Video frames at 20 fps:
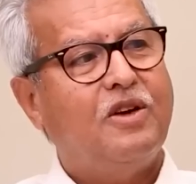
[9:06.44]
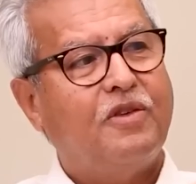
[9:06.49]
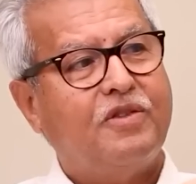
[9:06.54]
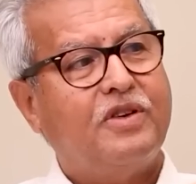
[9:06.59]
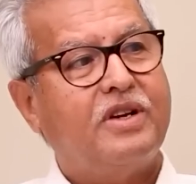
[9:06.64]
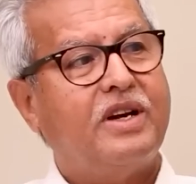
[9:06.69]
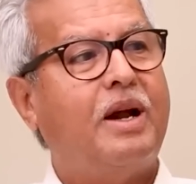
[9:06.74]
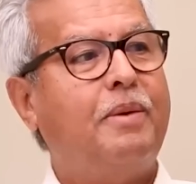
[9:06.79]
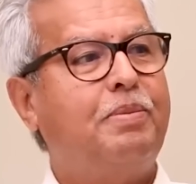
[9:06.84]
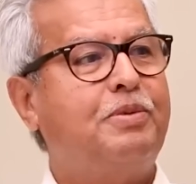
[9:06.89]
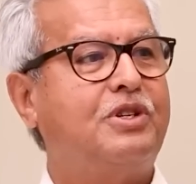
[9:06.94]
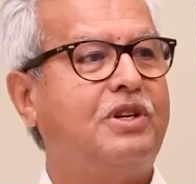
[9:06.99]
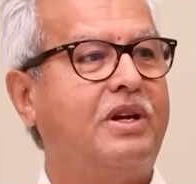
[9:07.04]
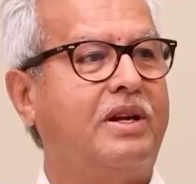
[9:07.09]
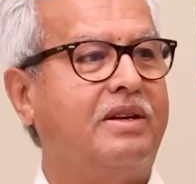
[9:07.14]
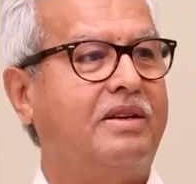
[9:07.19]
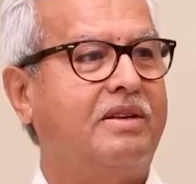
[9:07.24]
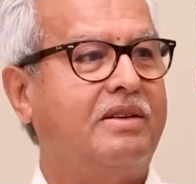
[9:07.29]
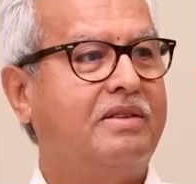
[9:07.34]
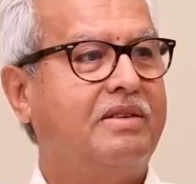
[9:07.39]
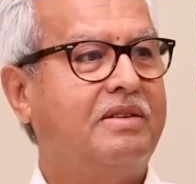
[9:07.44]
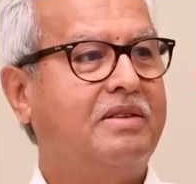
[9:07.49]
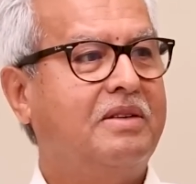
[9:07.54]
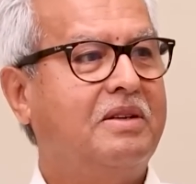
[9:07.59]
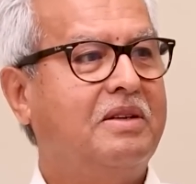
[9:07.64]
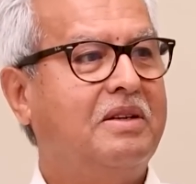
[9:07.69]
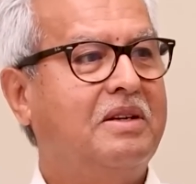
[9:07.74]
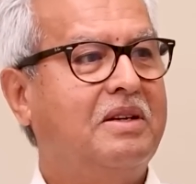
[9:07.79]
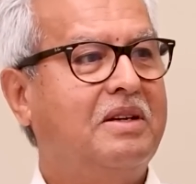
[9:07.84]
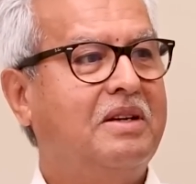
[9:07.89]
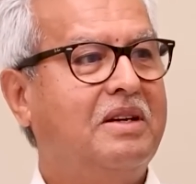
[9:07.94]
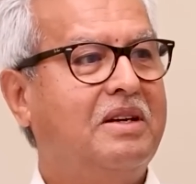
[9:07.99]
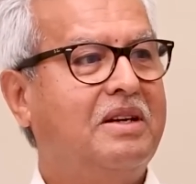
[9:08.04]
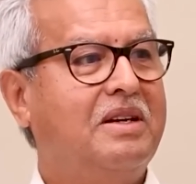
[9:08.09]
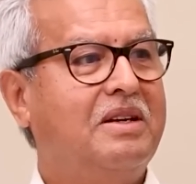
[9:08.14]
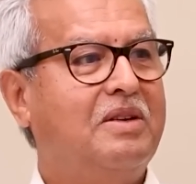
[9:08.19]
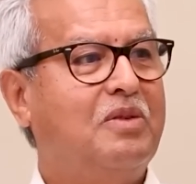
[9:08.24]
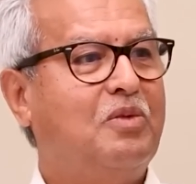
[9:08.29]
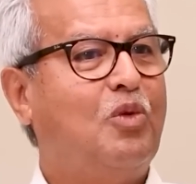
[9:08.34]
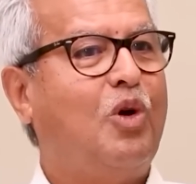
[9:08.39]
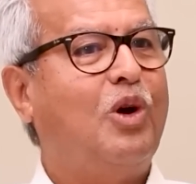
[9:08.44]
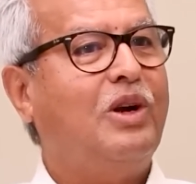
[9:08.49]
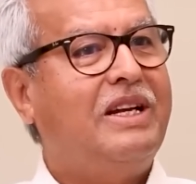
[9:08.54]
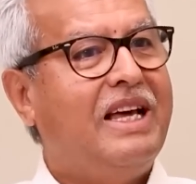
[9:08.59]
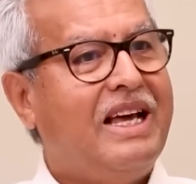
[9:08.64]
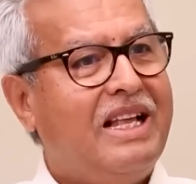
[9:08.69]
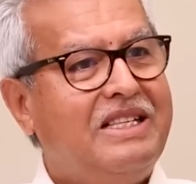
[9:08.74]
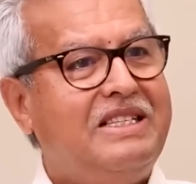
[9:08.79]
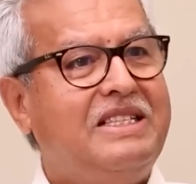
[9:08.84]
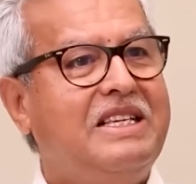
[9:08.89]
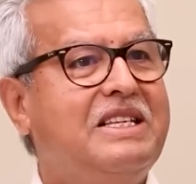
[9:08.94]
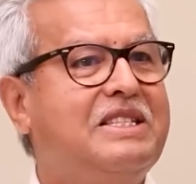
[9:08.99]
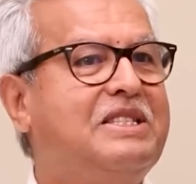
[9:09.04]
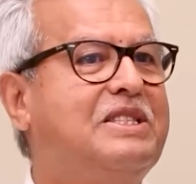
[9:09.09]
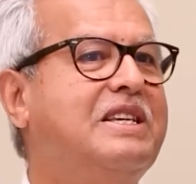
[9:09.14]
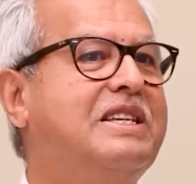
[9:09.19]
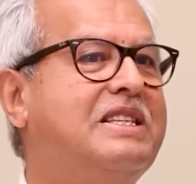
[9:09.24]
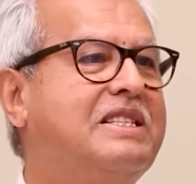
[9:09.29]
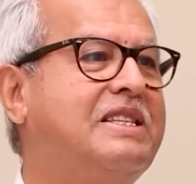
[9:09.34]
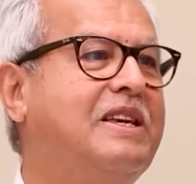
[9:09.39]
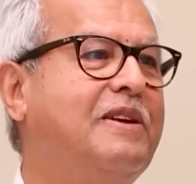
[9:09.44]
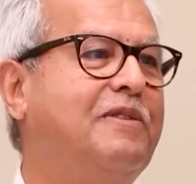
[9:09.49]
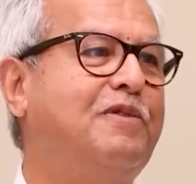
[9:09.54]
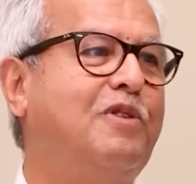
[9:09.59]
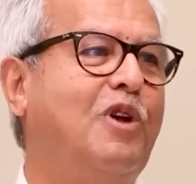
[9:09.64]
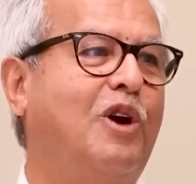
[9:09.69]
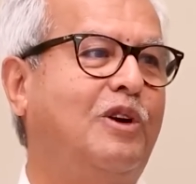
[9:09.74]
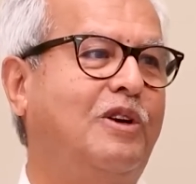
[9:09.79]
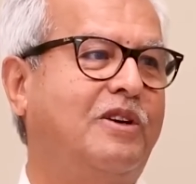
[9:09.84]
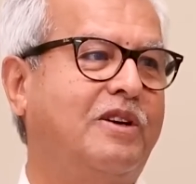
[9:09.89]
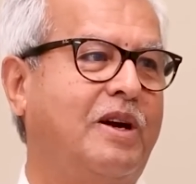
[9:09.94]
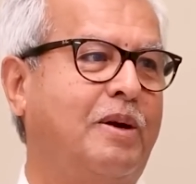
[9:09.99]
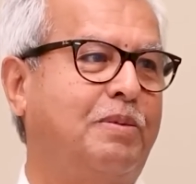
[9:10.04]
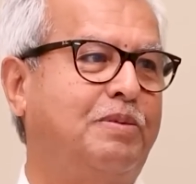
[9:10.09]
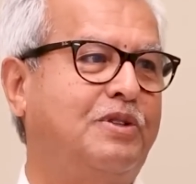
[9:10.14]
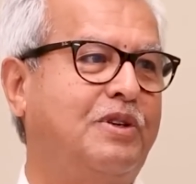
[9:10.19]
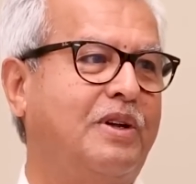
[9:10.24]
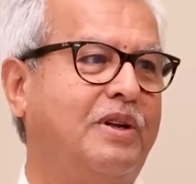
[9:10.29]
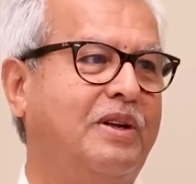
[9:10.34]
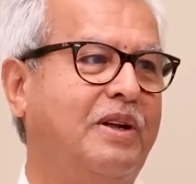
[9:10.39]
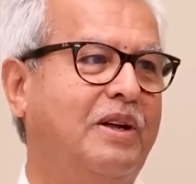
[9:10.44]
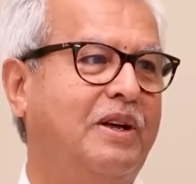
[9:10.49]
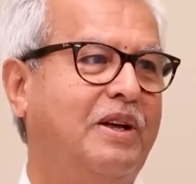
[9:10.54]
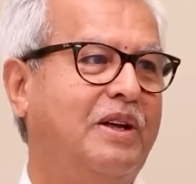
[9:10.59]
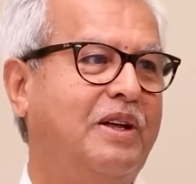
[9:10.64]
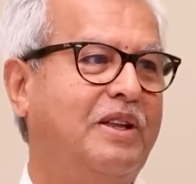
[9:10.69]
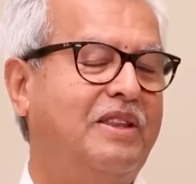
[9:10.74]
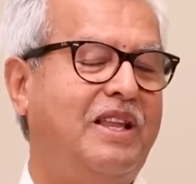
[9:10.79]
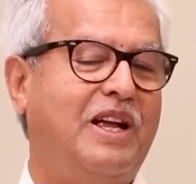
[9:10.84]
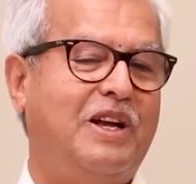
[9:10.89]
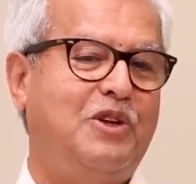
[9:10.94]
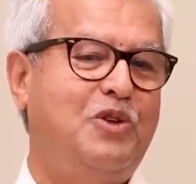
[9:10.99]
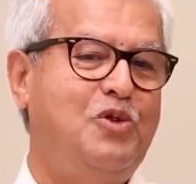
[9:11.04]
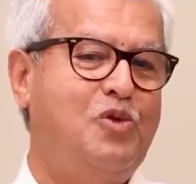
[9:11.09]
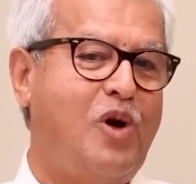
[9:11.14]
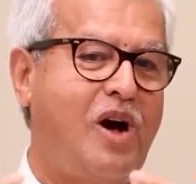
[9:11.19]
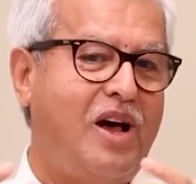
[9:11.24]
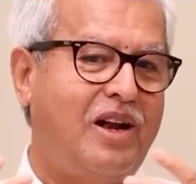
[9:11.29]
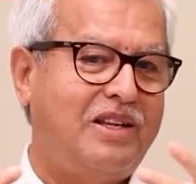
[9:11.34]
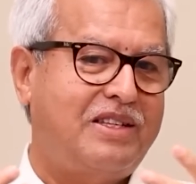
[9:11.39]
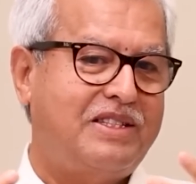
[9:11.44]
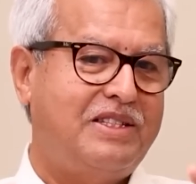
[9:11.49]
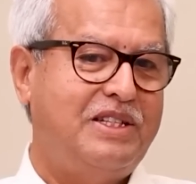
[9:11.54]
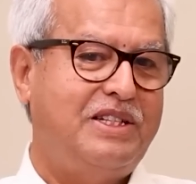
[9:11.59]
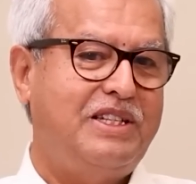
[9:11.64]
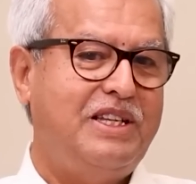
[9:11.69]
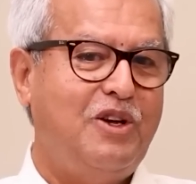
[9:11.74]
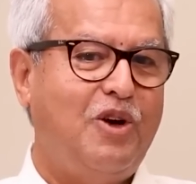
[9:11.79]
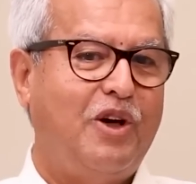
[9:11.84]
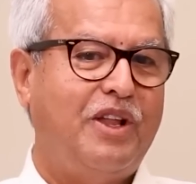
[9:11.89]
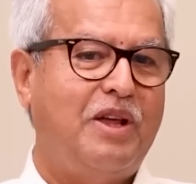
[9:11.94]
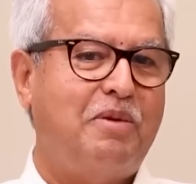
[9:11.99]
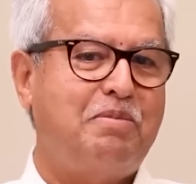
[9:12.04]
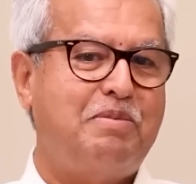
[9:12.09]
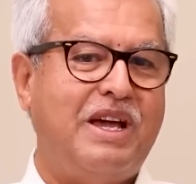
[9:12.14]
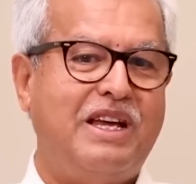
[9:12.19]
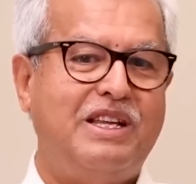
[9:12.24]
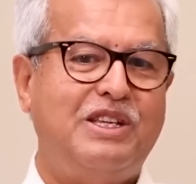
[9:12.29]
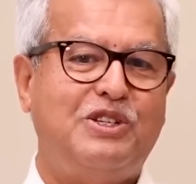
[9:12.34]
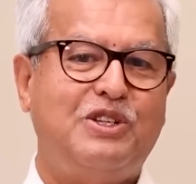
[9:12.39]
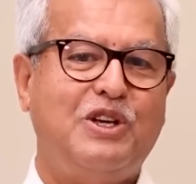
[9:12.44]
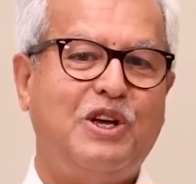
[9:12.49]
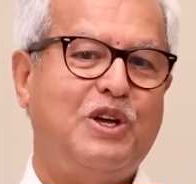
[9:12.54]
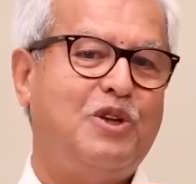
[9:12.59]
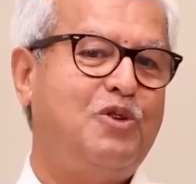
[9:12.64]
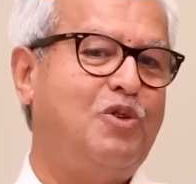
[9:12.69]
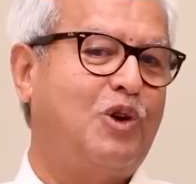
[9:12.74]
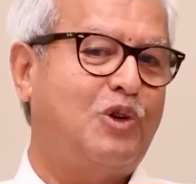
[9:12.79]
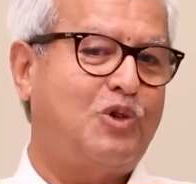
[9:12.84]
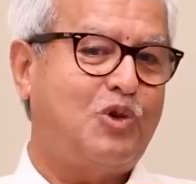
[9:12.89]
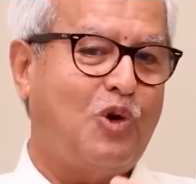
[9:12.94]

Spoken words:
of corruption. What else is this if not corruption? That you are sitting on a bench, you are